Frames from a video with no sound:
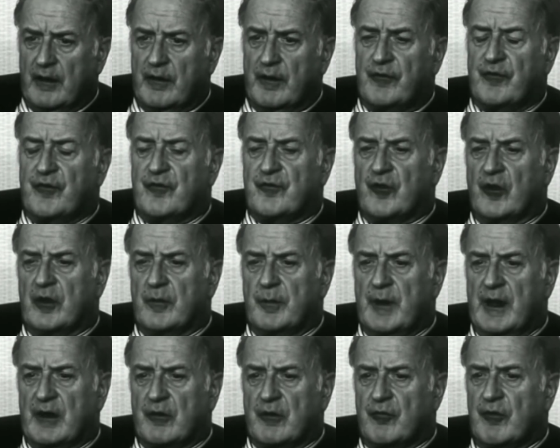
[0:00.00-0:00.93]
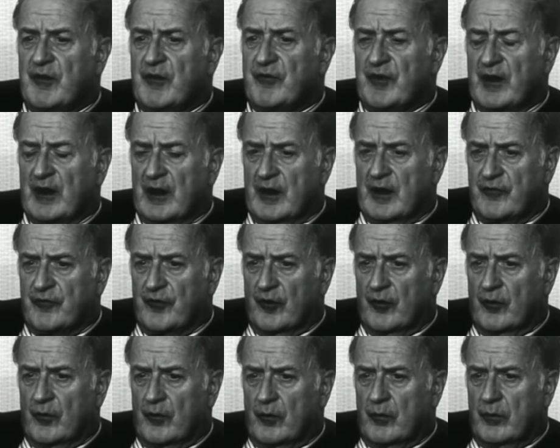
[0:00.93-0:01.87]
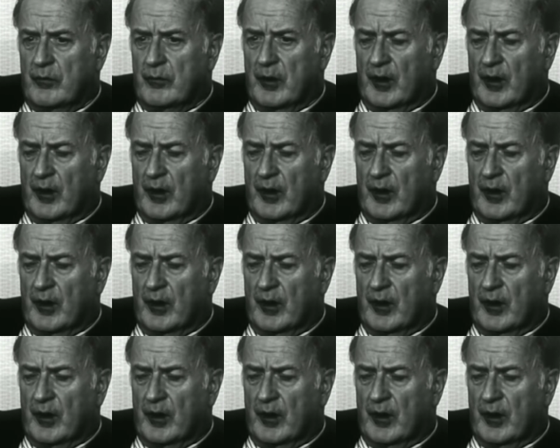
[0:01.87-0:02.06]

this is going to be increasingly so